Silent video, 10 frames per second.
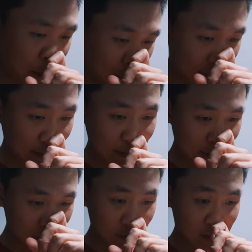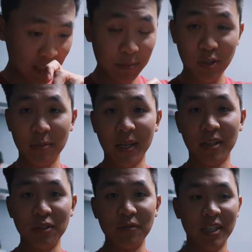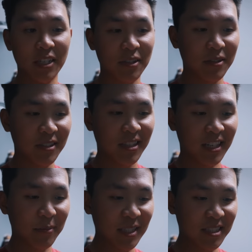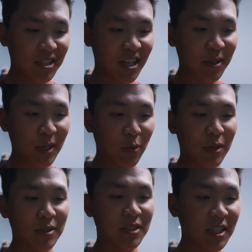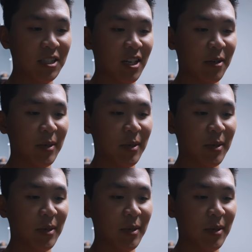made, and so instead I'm just gonna make a new video, kind of basically talking about what I was gonna talk